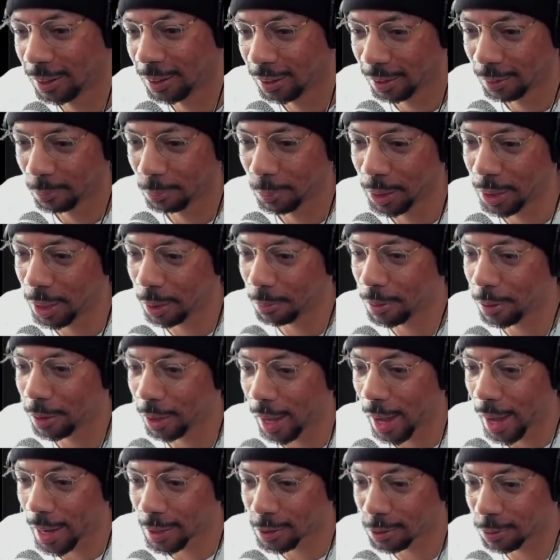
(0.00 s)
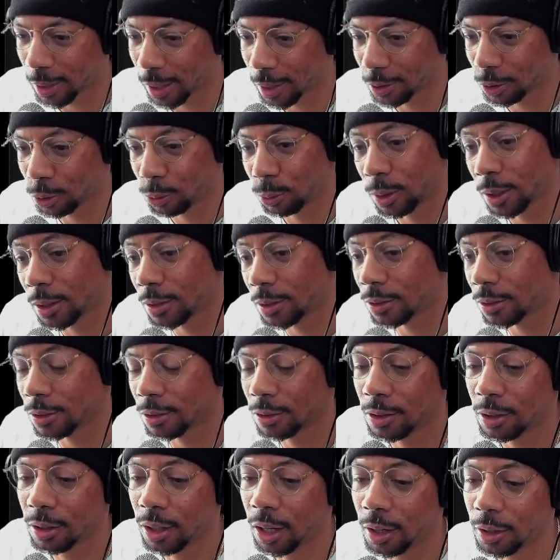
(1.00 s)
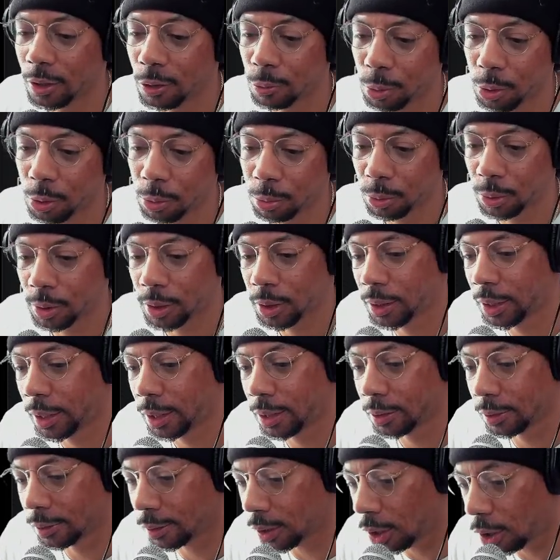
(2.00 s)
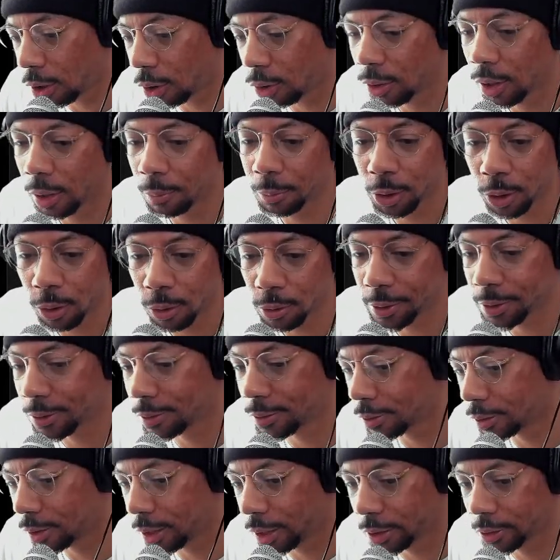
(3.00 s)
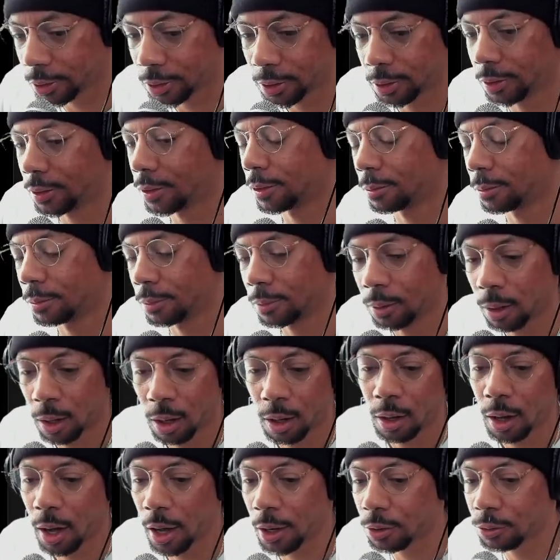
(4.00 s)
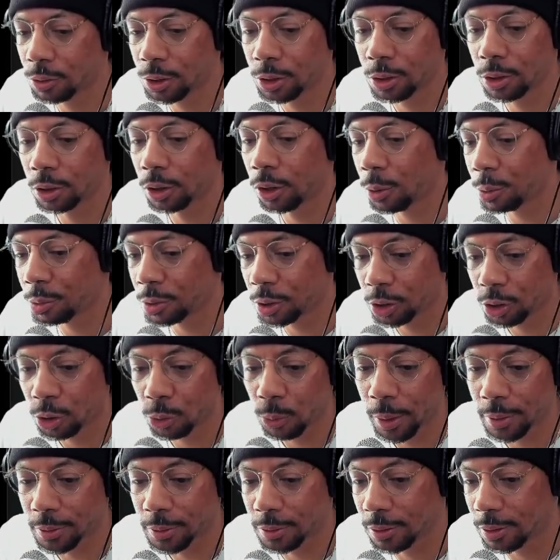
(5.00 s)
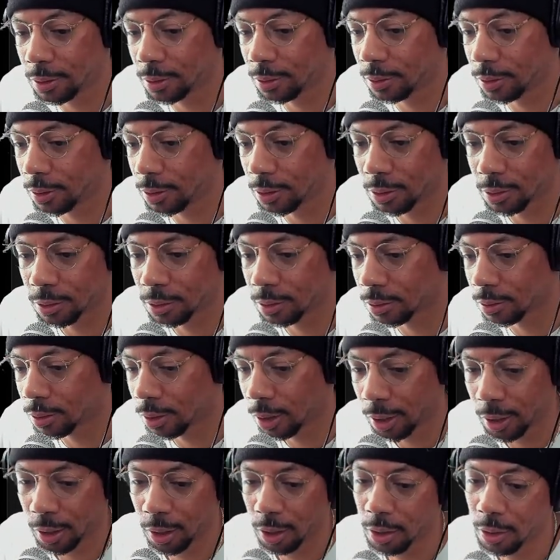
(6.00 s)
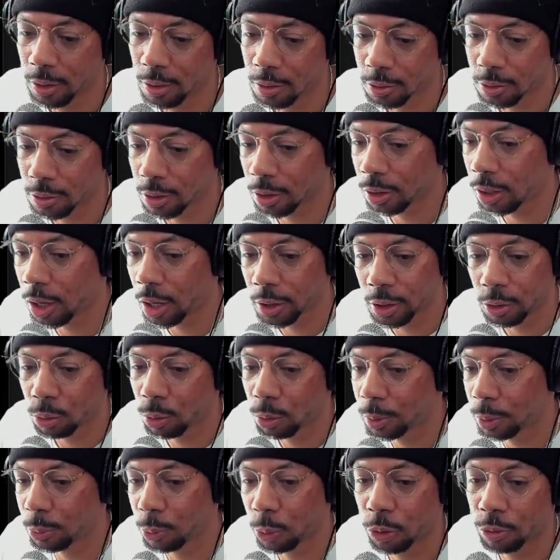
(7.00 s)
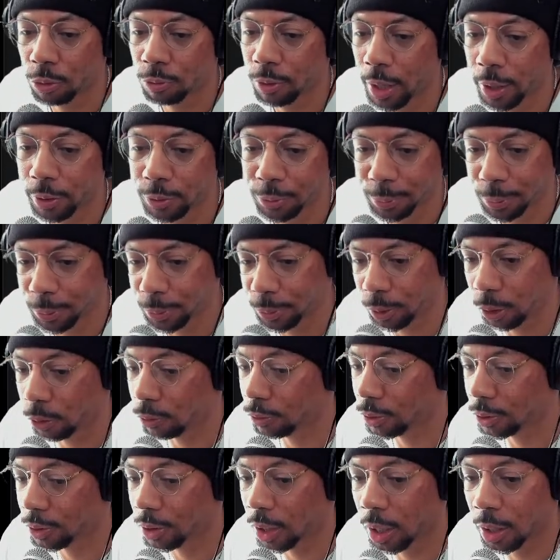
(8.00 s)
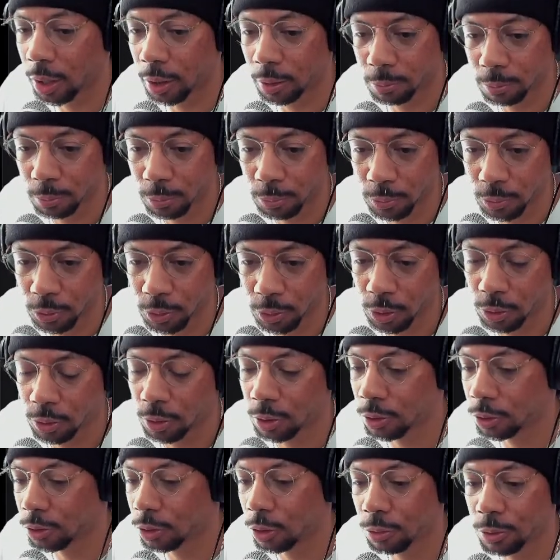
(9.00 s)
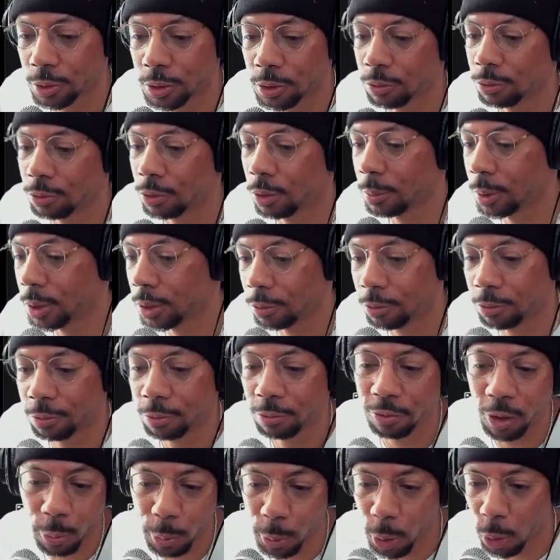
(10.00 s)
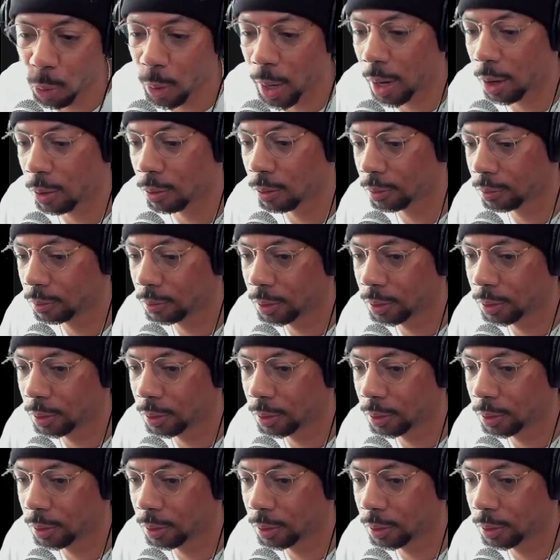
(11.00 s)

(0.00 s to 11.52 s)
Let me keep the gas value. Whereas in Solana, people are like, oh, let me hold the Solana. I don't need to go into USDC because Solana will be more valuable over time. So there's no reason for me to FOMO out.